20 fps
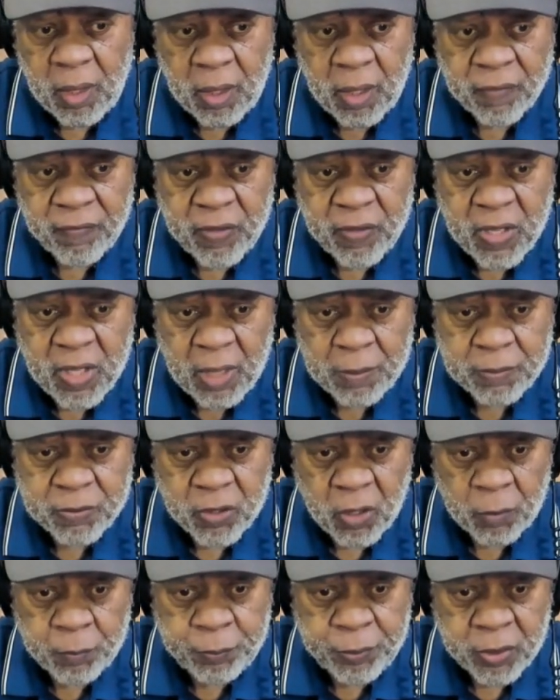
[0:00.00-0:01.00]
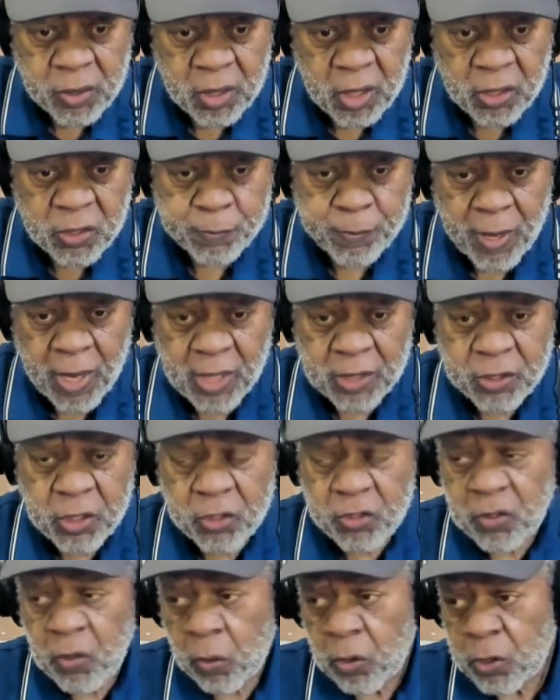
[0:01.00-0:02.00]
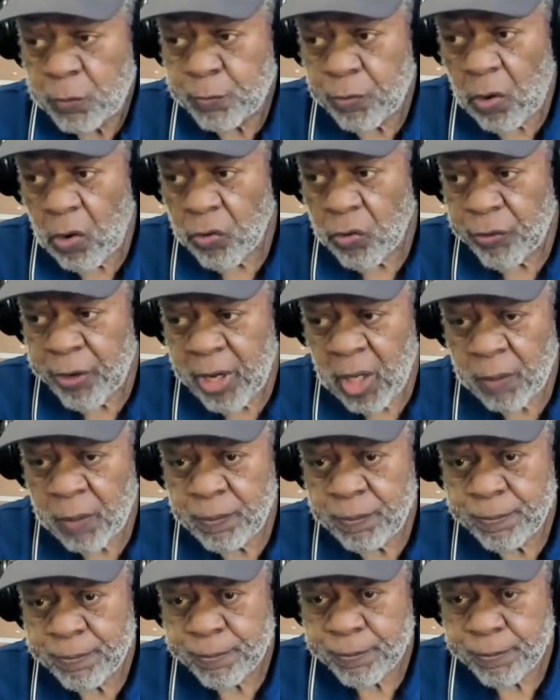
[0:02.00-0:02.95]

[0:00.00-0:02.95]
if he keeps on putting these politicians on his program,